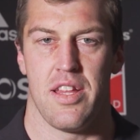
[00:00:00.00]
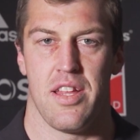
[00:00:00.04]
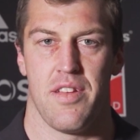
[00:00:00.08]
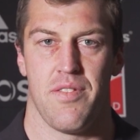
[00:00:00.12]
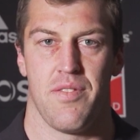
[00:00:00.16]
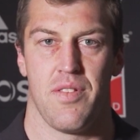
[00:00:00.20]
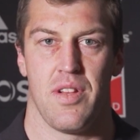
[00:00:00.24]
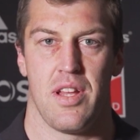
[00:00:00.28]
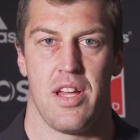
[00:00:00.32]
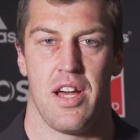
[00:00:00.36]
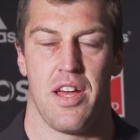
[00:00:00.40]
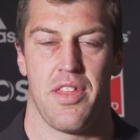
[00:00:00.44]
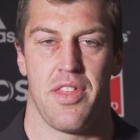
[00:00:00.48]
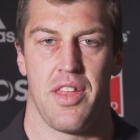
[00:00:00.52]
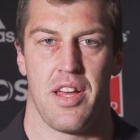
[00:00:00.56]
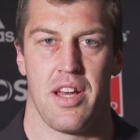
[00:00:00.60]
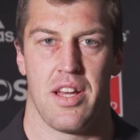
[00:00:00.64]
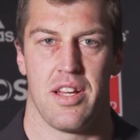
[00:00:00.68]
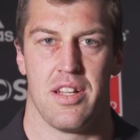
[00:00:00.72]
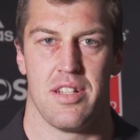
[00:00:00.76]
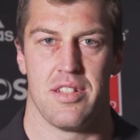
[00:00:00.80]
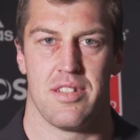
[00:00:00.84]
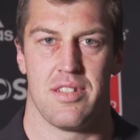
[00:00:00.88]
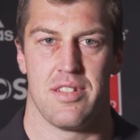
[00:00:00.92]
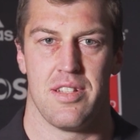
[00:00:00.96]
definitely. I think
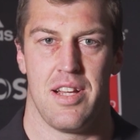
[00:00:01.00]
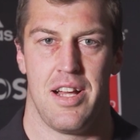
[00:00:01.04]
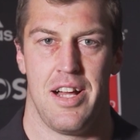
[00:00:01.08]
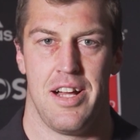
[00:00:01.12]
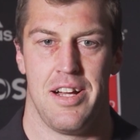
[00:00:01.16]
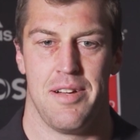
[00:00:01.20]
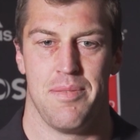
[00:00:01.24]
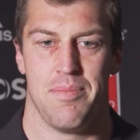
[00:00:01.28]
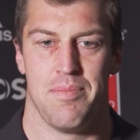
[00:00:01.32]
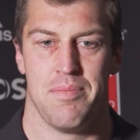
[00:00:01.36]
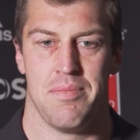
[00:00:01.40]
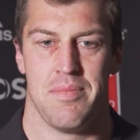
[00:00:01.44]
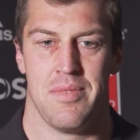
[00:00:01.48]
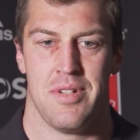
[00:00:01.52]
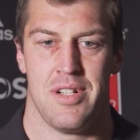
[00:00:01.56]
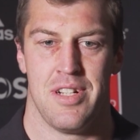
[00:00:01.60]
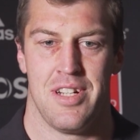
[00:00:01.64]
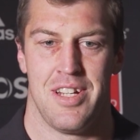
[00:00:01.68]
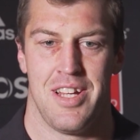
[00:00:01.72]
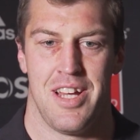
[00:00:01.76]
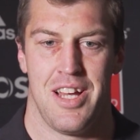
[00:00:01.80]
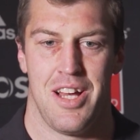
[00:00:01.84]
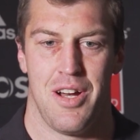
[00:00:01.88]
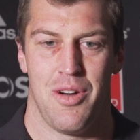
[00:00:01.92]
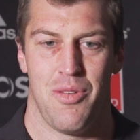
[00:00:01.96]
it's
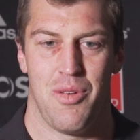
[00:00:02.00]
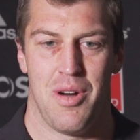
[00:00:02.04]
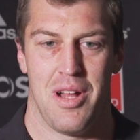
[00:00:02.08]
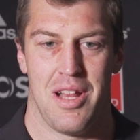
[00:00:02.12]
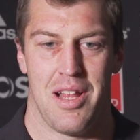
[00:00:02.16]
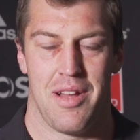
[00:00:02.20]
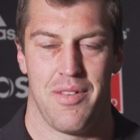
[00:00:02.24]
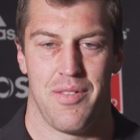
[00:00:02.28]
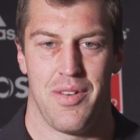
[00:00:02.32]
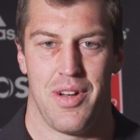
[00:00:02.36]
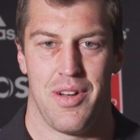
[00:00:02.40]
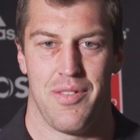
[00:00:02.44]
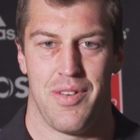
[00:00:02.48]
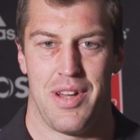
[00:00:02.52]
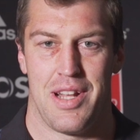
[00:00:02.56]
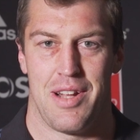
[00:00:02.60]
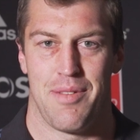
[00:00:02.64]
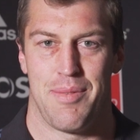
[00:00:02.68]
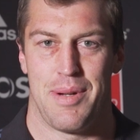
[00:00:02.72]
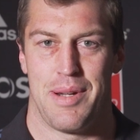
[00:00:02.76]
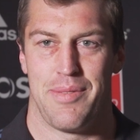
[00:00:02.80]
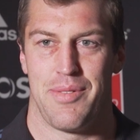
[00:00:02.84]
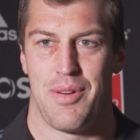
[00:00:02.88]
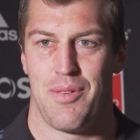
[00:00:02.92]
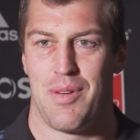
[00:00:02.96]
I've had a
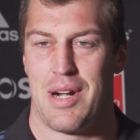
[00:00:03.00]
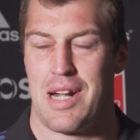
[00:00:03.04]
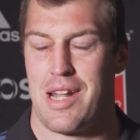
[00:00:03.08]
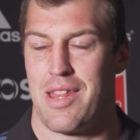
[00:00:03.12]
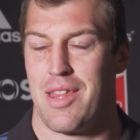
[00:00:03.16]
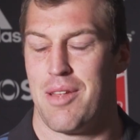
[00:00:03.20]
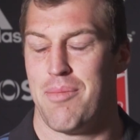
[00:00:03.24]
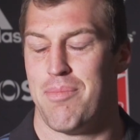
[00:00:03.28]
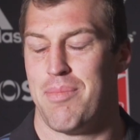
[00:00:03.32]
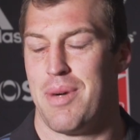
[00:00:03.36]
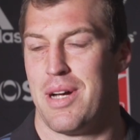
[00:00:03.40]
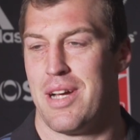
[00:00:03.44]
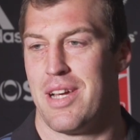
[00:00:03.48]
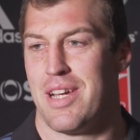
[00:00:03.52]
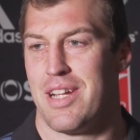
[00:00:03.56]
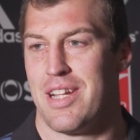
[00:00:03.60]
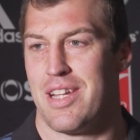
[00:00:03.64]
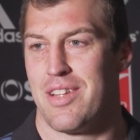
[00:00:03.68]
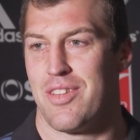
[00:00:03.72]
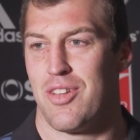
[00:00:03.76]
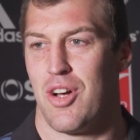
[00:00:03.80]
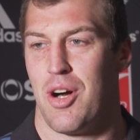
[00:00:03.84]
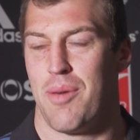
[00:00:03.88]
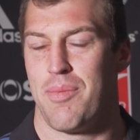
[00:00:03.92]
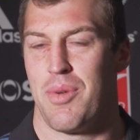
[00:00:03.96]
bit of a run on them, but
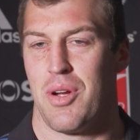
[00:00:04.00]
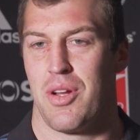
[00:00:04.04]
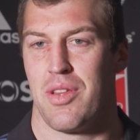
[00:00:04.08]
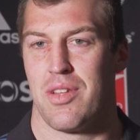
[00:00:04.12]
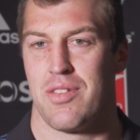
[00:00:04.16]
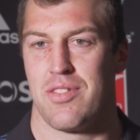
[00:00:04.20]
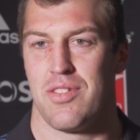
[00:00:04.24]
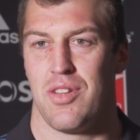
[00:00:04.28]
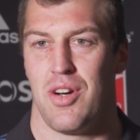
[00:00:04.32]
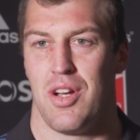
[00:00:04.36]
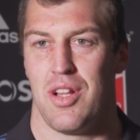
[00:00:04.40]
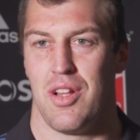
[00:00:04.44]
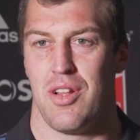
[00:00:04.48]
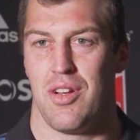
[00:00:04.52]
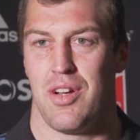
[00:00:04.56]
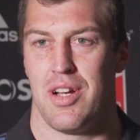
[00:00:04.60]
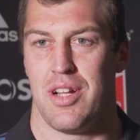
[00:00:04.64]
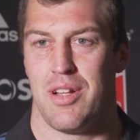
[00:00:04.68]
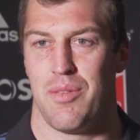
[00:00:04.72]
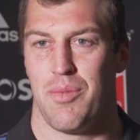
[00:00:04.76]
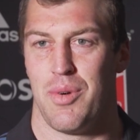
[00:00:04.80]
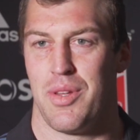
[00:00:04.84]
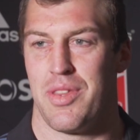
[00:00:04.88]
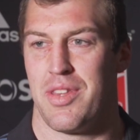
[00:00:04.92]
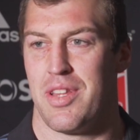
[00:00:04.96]
any time you're on the
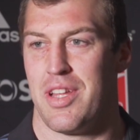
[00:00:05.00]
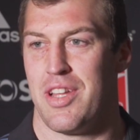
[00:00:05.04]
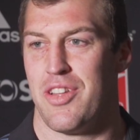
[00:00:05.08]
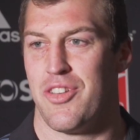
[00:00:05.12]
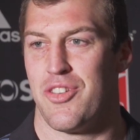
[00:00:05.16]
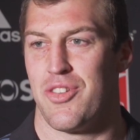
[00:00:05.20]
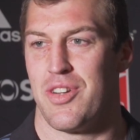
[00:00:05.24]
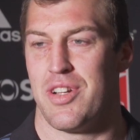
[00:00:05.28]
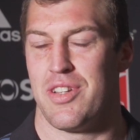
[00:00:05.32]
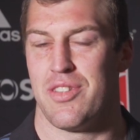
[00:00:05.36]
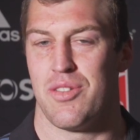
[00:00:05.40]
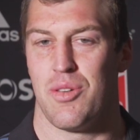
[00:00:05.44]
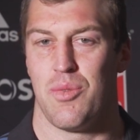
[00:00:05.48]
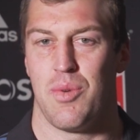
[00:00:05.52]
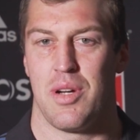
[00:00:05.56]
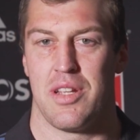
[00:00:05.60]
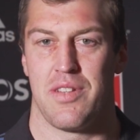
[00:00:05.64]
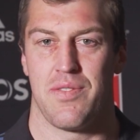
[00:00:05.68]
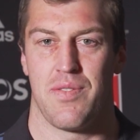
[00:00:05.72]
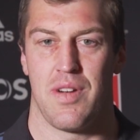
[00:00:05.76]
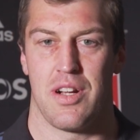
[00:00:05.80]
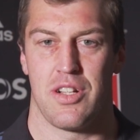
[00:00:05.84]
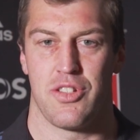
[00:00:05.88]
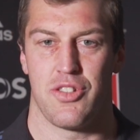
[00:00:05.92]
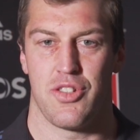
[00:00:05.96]
sideline with an injury is always
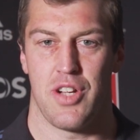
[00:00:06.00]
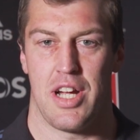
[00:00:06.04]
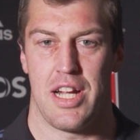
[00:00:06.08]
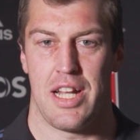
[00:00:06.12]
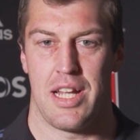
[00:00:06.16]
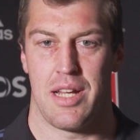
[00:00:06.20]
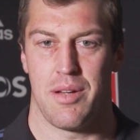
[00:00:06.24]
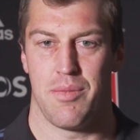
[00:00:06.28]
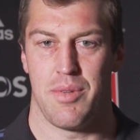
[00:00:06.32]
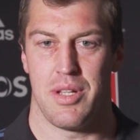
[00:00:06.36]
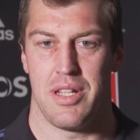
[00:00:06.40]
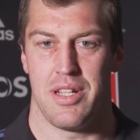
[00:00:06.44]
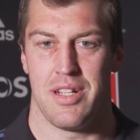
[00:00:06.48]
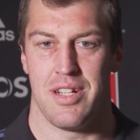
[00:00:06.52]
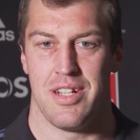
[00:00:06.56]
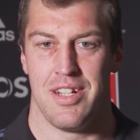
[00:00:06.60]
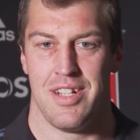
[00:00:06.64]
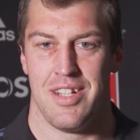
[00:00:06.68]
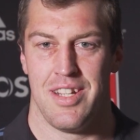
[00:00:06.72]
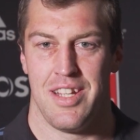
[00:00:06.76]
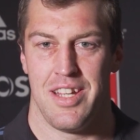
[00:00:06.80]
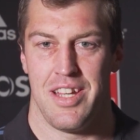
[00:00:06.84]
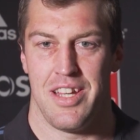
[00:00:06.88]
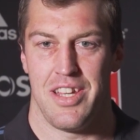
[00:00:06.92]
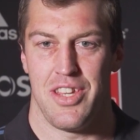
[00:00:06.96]
frustrating when
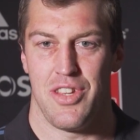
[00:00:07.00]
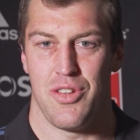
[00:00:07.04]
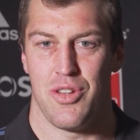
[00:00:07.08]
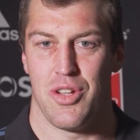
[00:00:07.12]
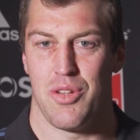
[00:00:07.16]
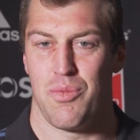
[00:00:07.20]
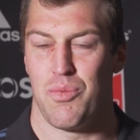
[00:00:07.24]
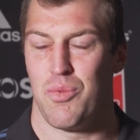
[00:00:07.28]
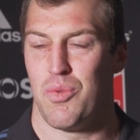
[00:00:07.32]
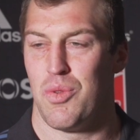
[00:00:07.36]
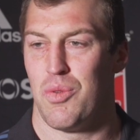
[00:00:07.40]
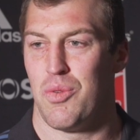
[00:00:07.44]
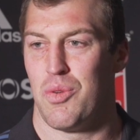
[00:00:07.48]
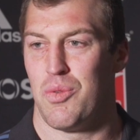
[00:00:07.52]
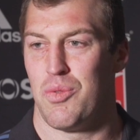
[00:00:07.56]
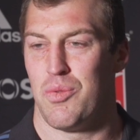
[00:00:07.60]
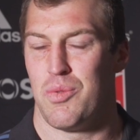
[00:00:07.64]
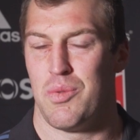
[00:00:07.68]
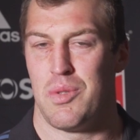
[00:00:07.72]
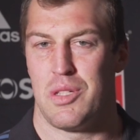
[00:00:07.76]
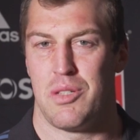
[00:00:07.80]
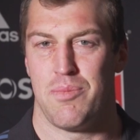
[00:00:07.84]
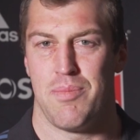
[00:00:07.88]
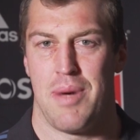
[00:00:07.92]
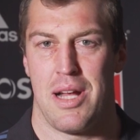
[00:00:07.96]
you
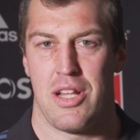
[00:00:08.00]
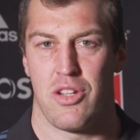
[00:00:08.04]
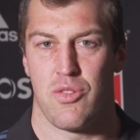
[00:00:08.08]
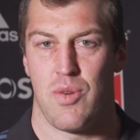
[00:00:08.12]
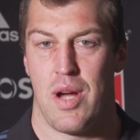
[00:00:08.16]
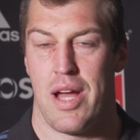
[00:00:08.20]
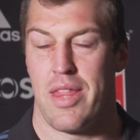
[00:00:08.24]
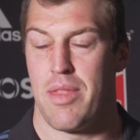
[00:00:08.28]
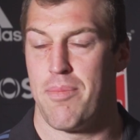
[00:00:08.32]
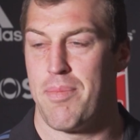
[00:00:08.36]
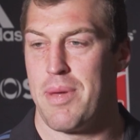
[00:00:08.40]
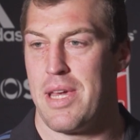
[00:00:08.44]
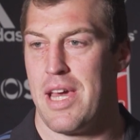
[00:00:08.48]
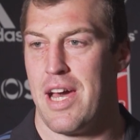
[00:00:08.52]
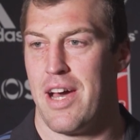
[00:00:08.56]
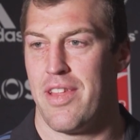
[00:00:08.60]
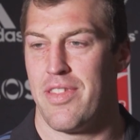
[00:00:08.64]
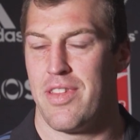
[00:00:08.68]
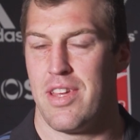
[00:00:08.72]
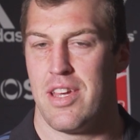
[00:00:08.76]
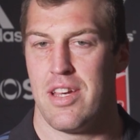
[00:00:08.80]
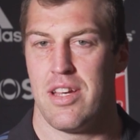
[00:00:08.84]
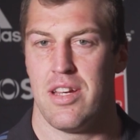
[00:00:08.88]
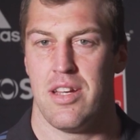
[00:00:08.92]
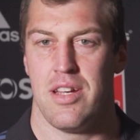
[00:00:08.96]
would much rather be out
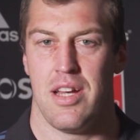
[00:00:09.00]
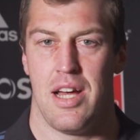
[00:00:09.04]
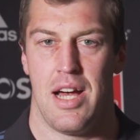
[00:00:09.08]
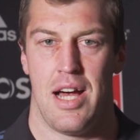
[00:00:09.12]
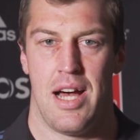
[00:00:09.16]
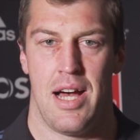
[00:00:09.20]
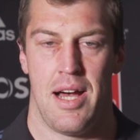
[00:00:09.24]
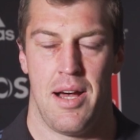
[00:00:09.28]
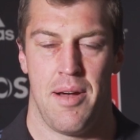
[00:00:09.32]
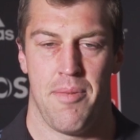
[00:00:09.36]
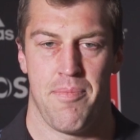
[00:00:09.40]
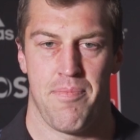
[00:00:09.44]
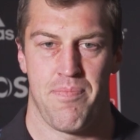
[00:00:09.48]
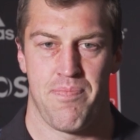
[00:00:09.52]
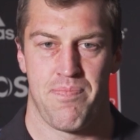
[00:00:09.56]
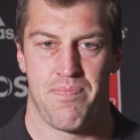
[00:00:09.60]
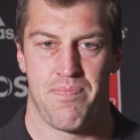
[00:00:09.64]
there. I